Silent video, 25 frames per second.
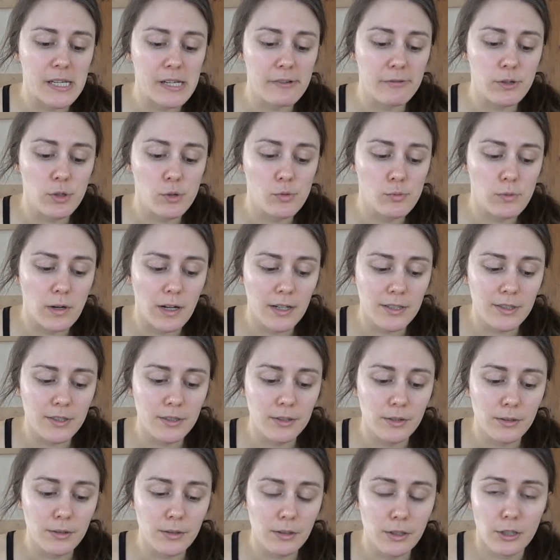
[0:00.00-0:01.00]
if you want
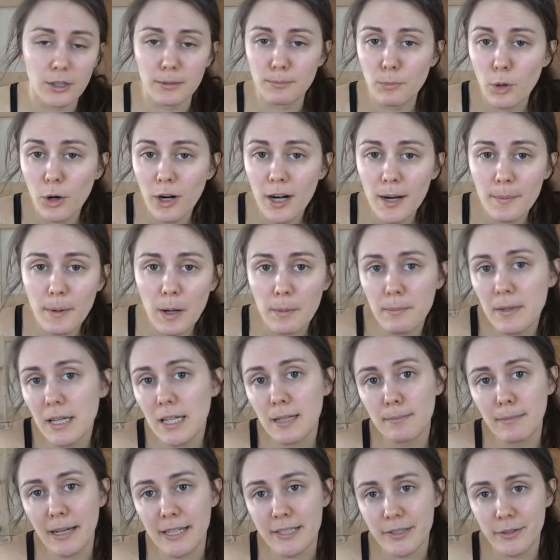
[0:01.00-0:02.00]
to learn more about me
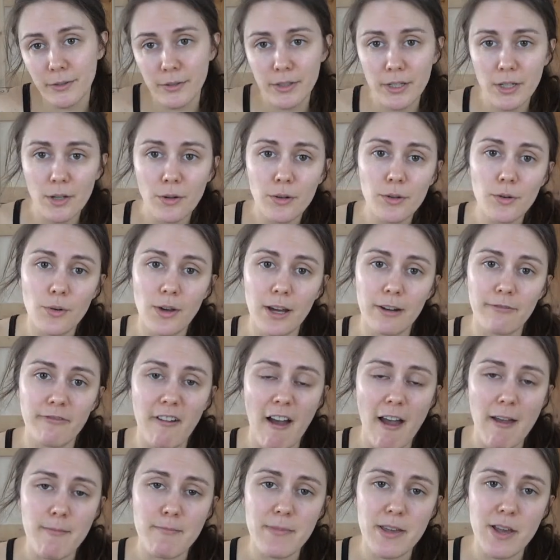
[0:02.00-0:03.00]
and my studio, you can
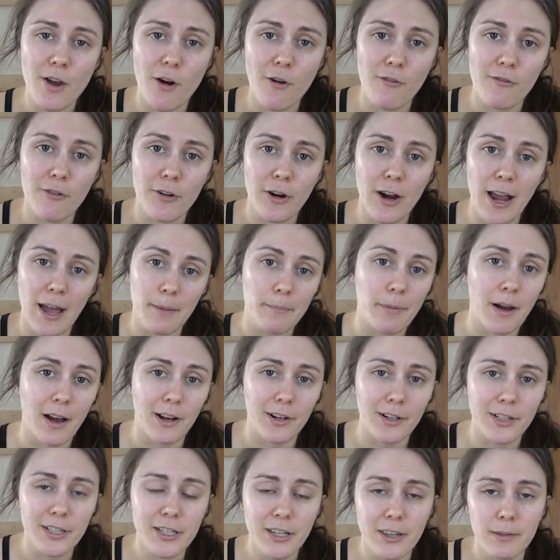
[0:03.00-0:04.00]
find me over at
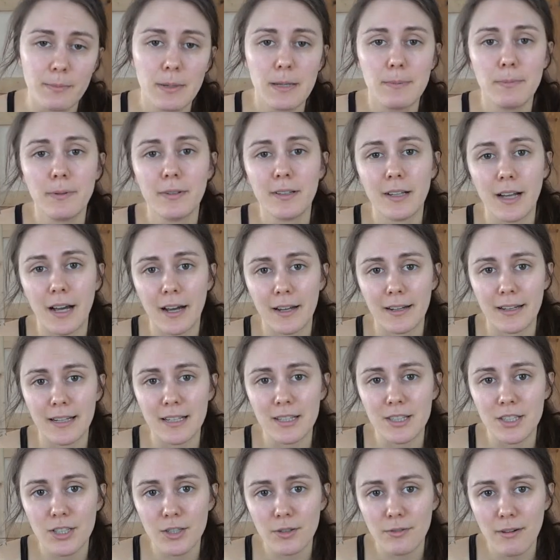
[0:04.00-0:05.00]
Pottery to the People on
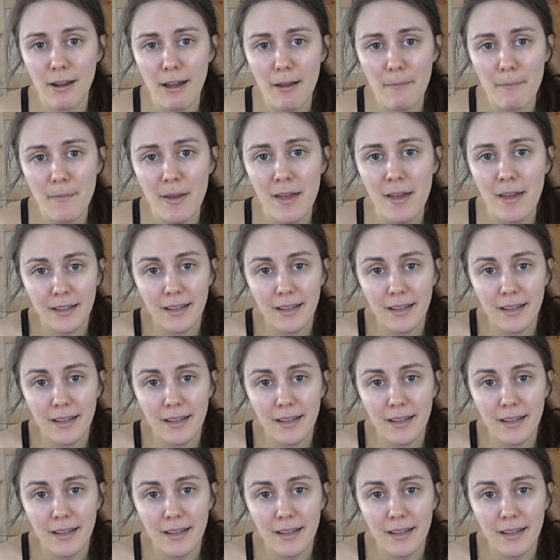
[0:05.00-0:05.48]
Instagram.